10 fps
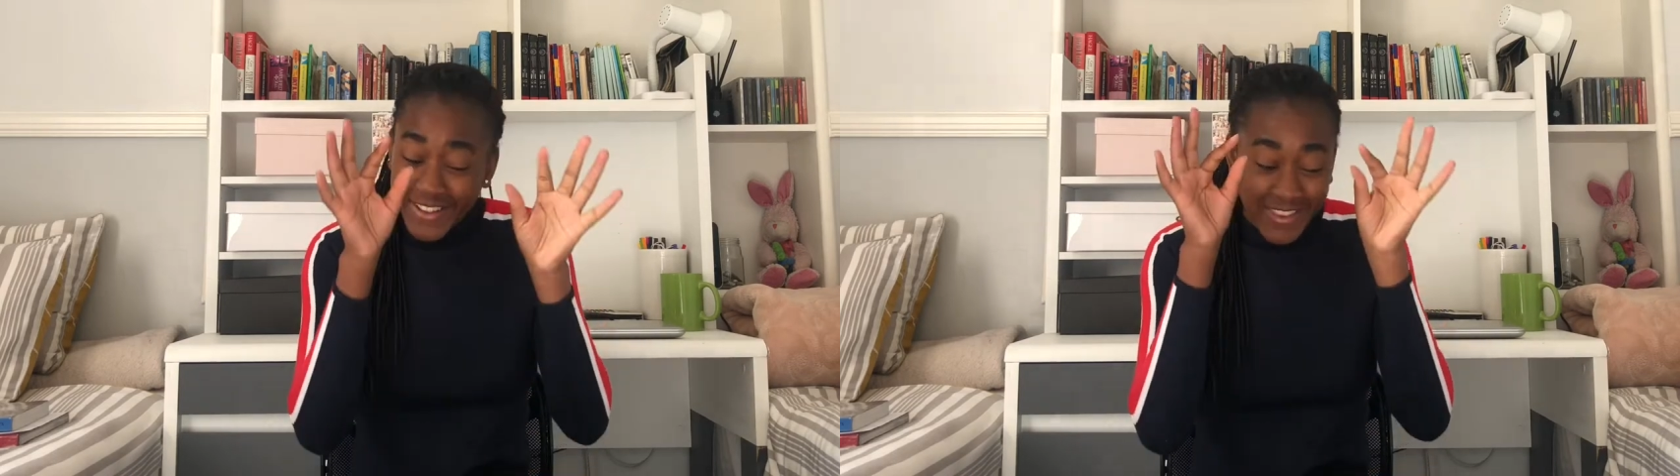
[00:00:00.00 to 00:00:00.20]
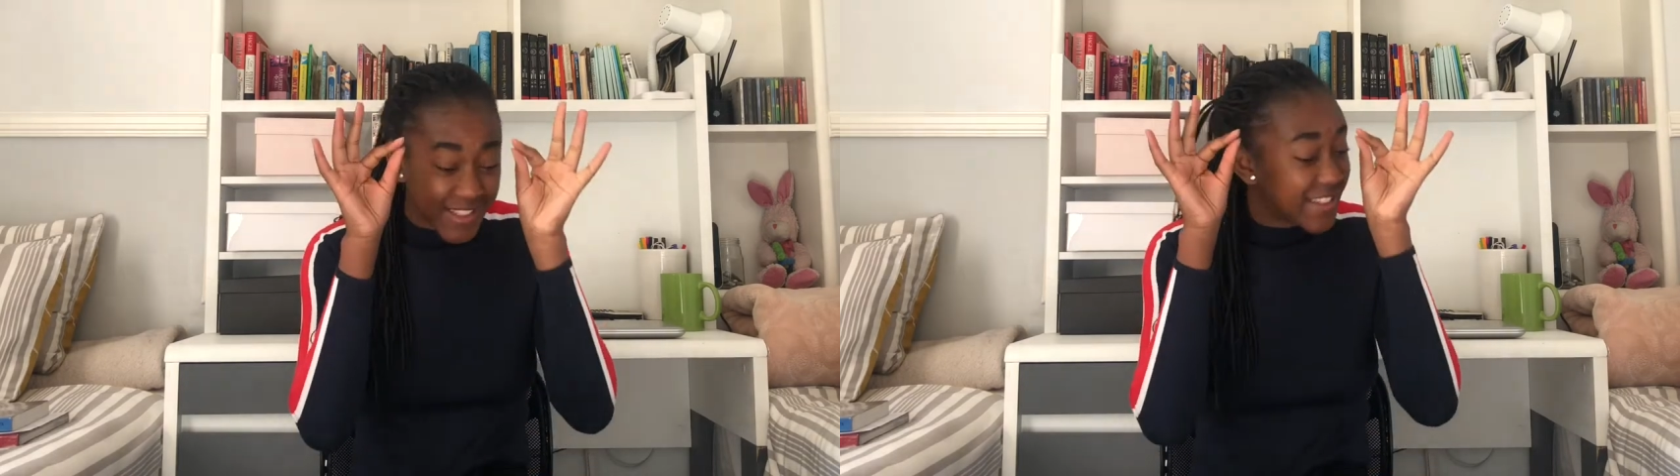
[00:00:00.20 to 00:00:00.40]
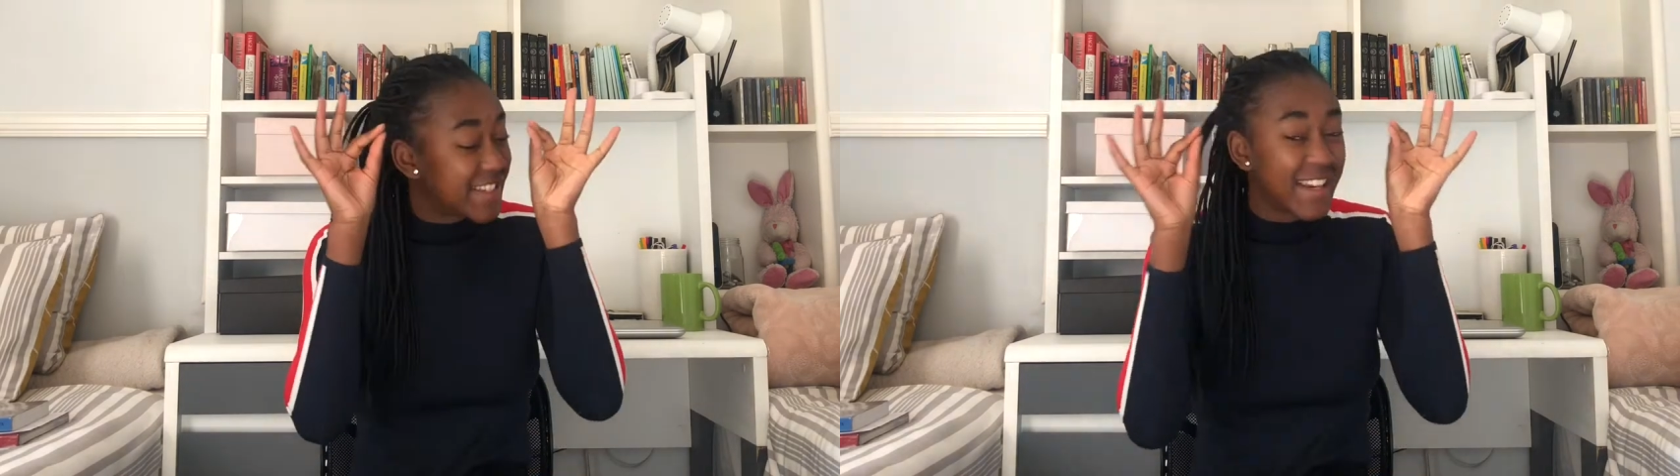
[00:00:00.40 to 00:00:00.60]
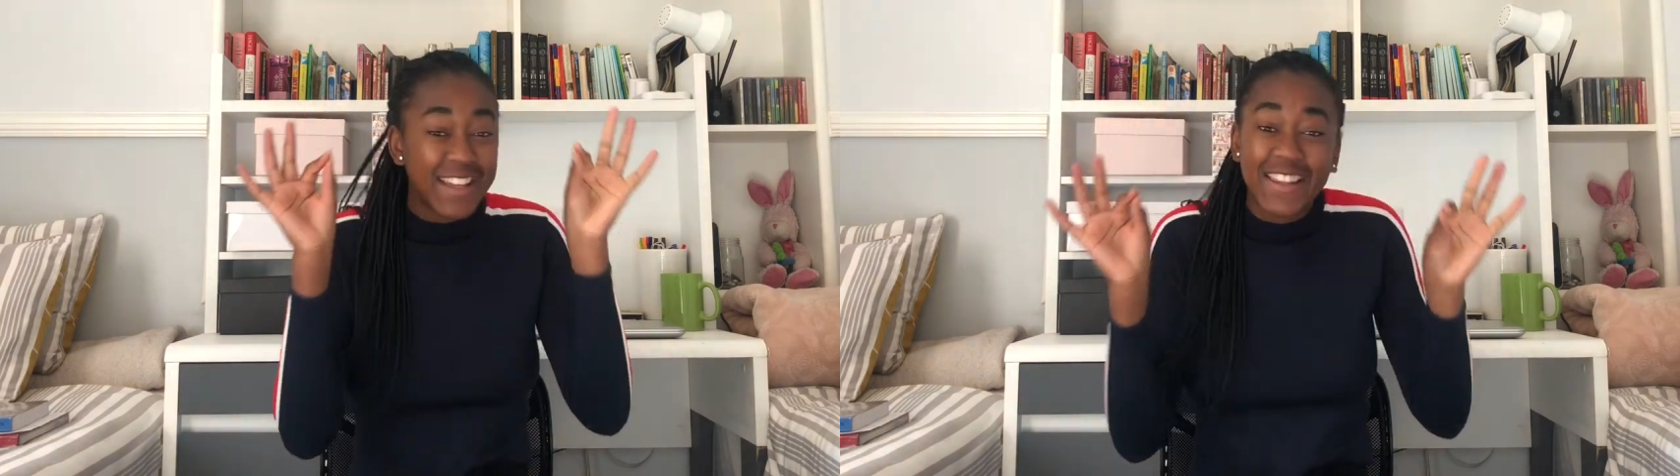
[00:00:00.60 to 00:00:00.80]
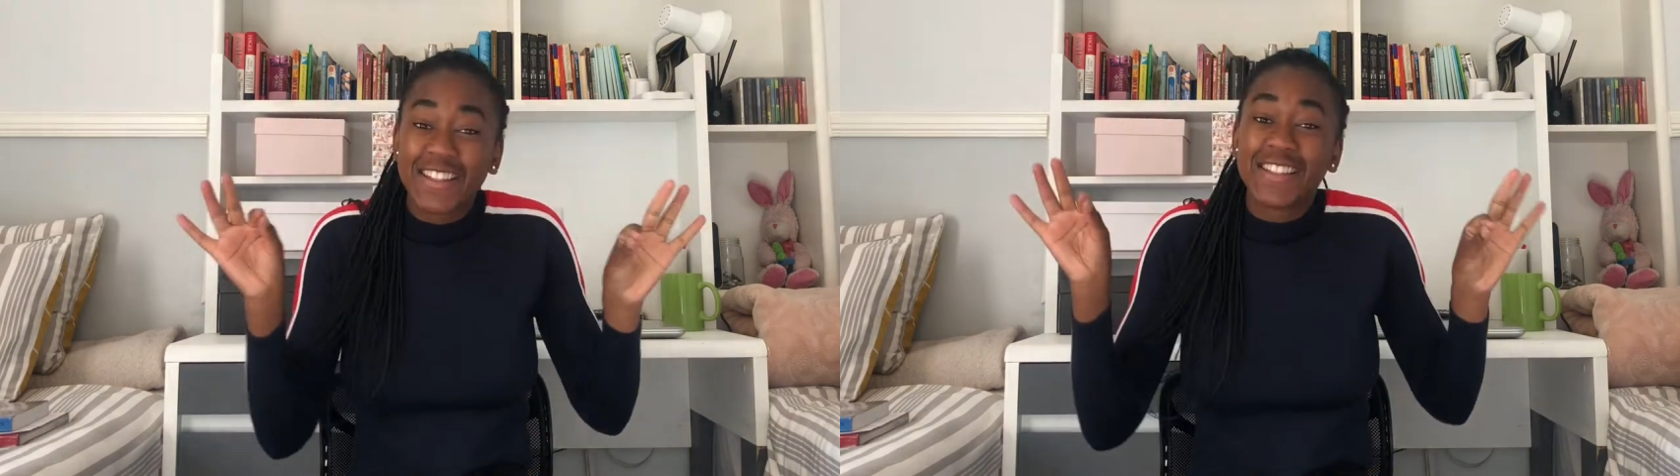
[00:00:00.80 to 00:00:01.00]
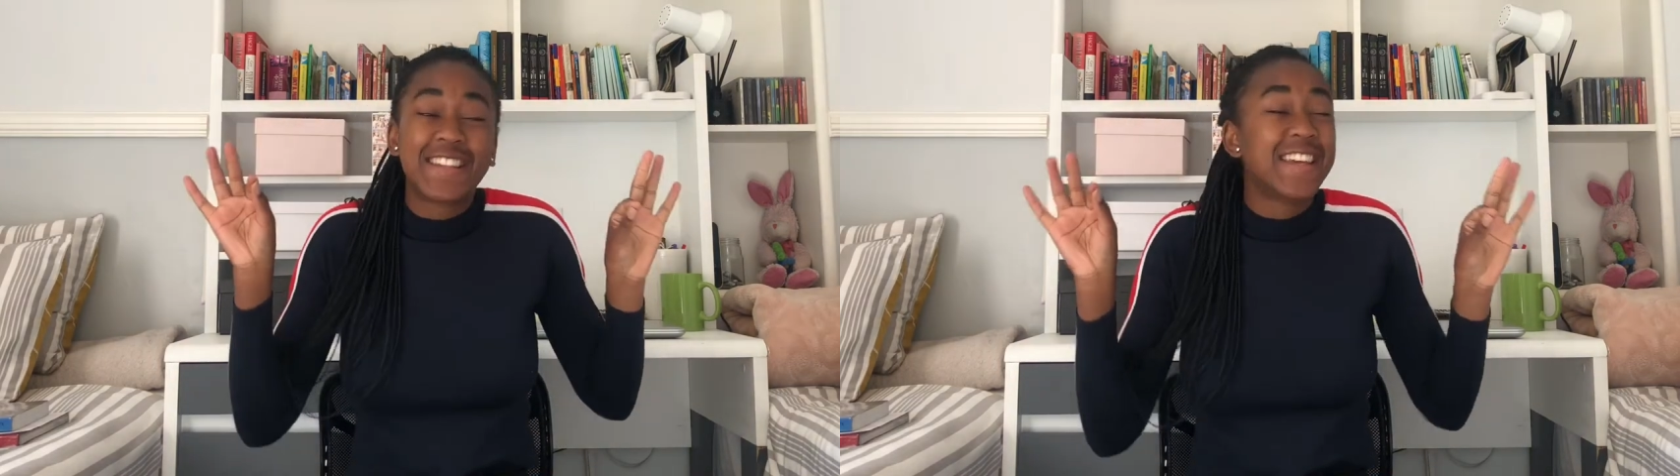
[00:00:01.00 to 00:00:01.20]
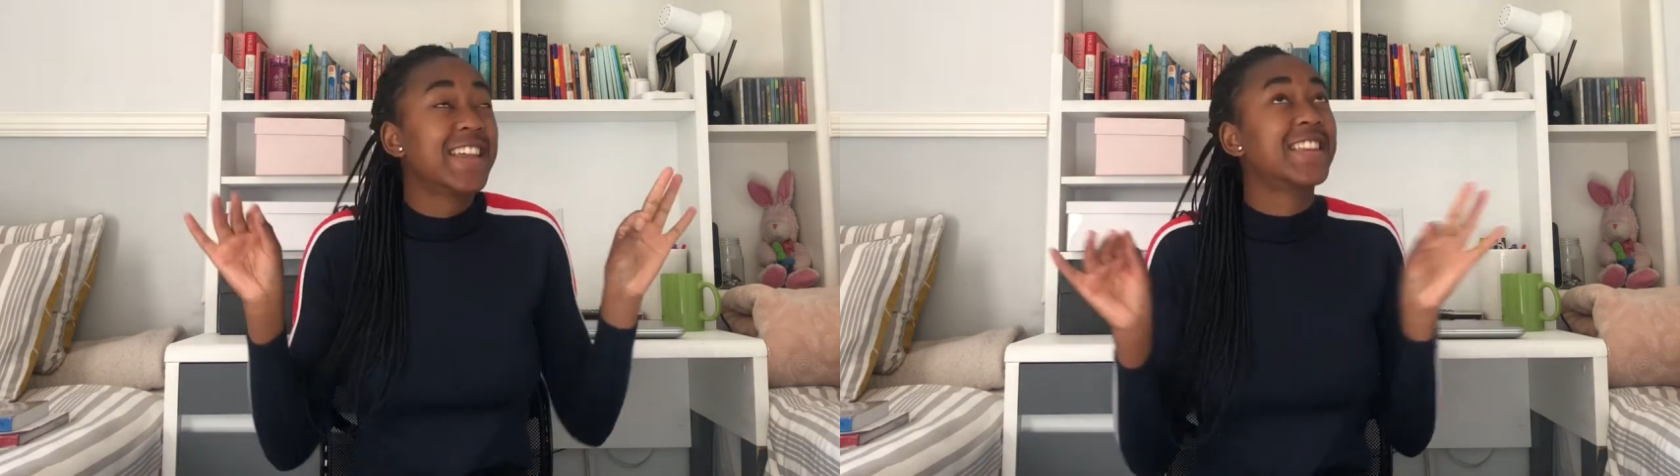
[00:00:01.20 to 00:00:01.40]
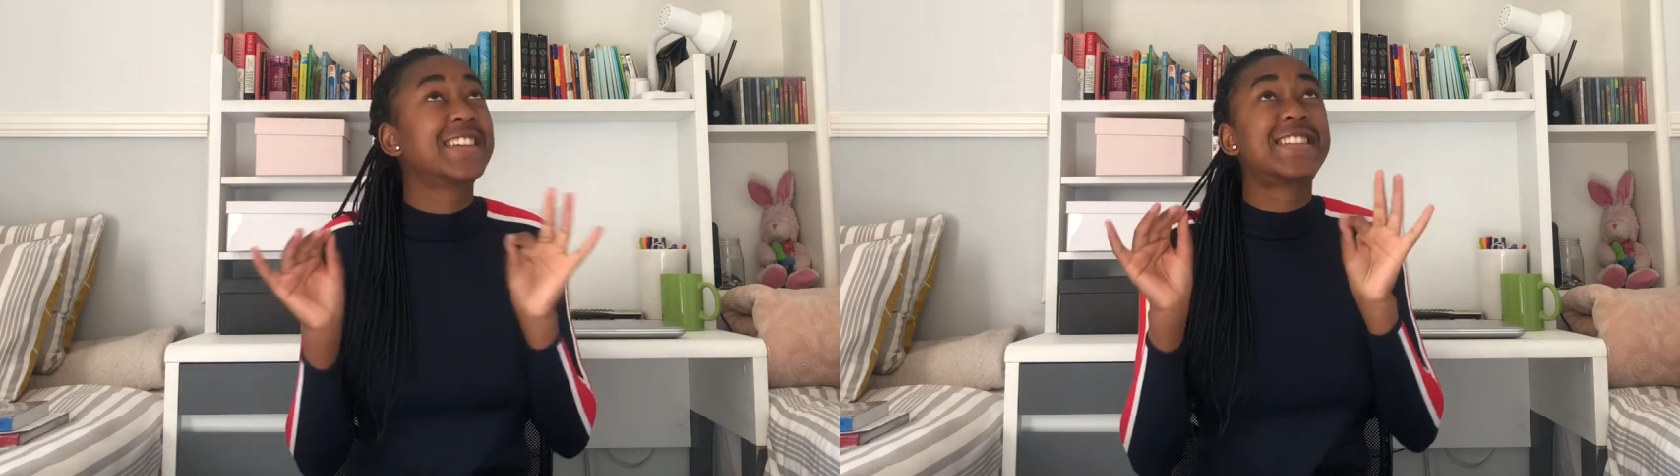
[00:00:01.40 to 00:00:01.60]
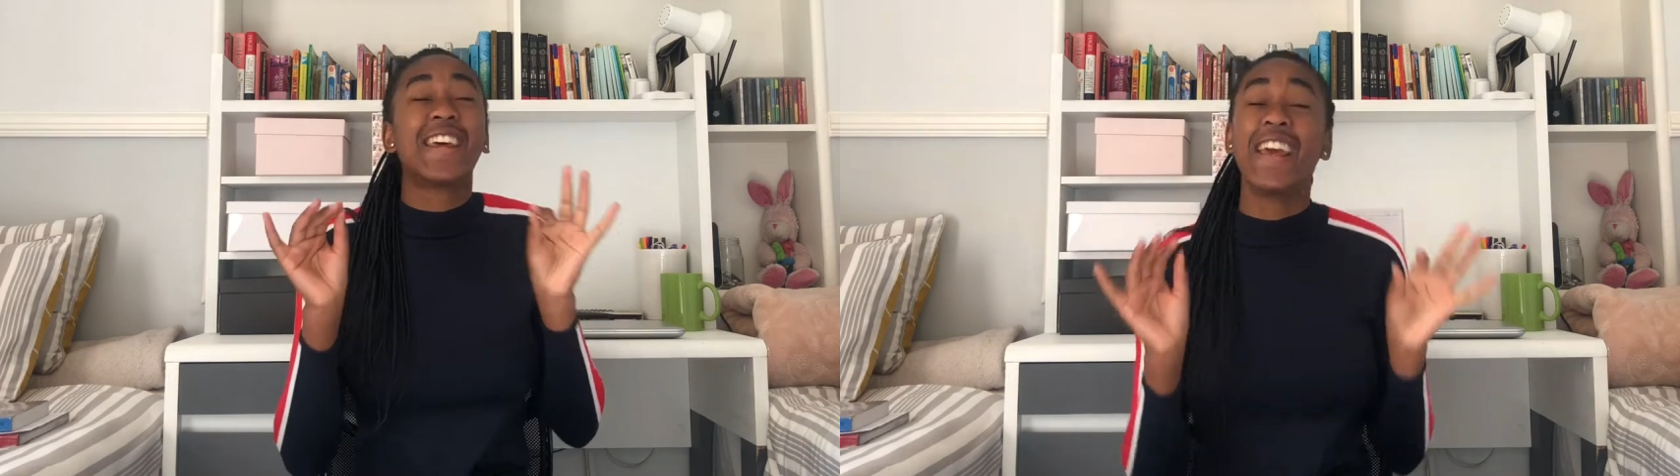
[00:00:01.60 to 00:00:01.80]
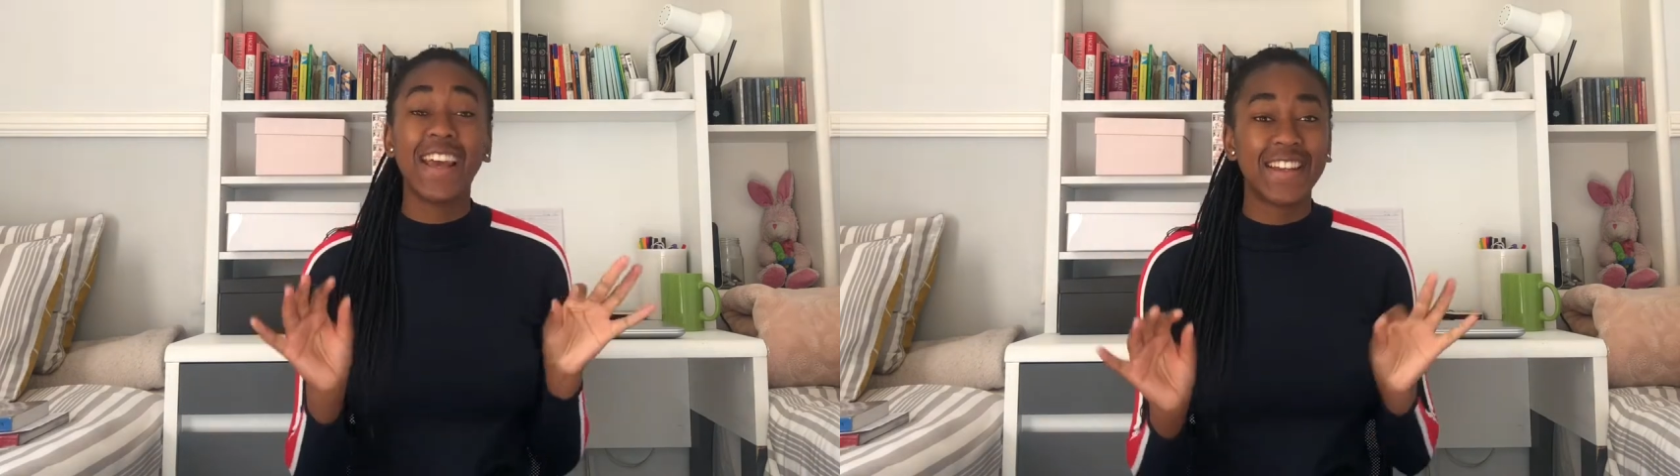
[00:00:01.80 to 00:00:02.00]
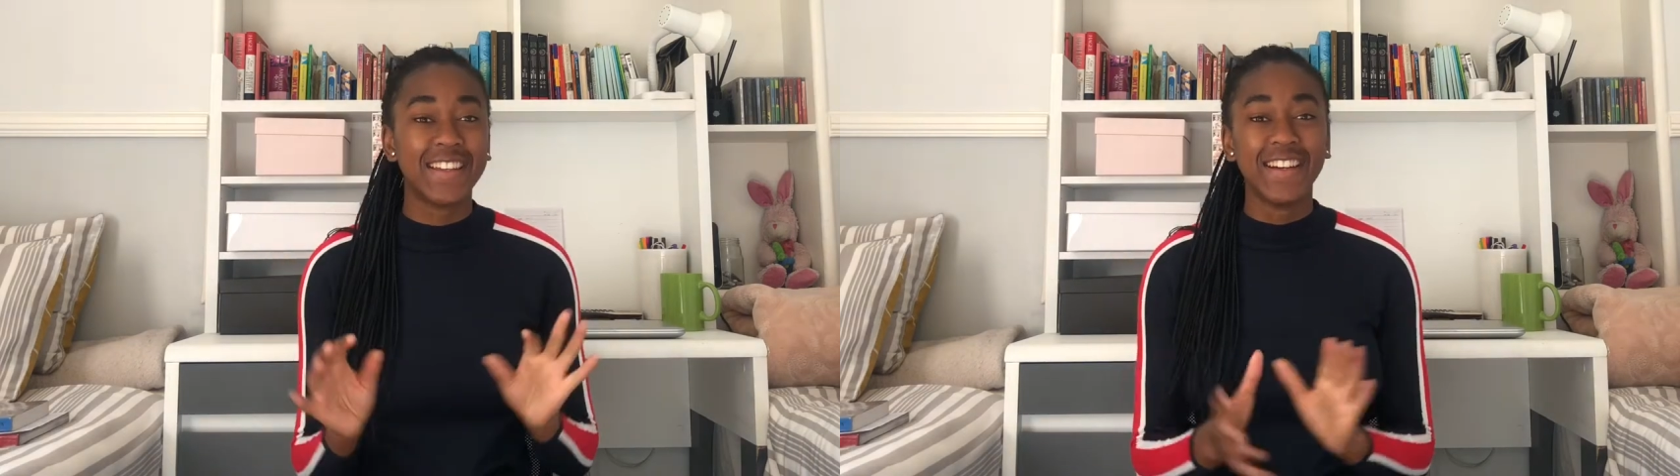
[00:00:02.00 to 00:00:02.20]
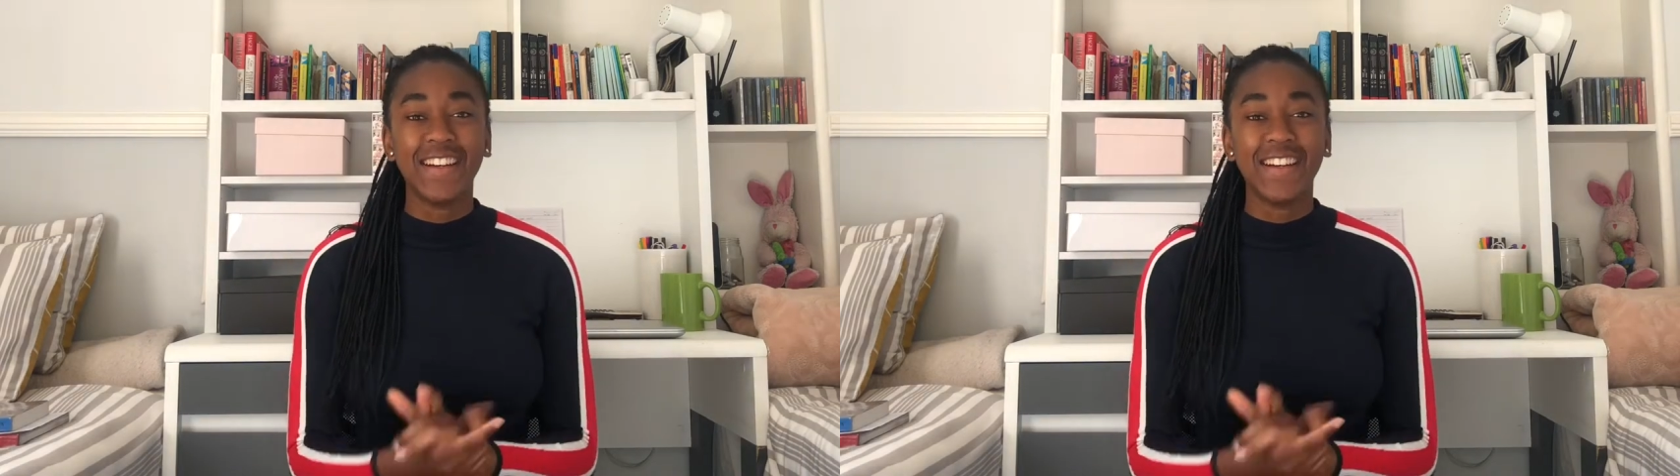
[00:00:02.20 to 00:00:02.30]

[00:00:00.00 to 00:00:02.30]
the tea, the tea, the tea.